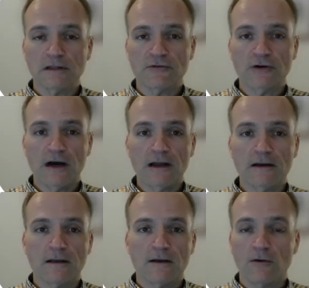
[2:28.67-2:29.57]
believe it or
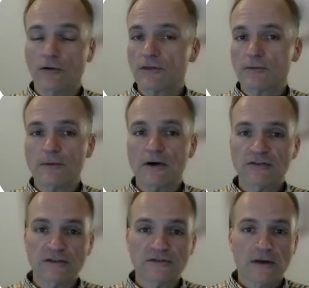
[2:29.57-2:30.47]
not, only 3
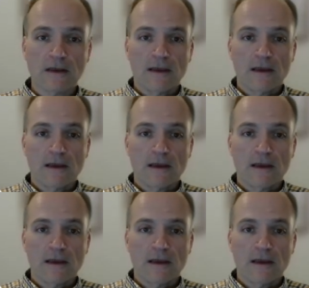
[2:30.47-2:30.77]
presidents.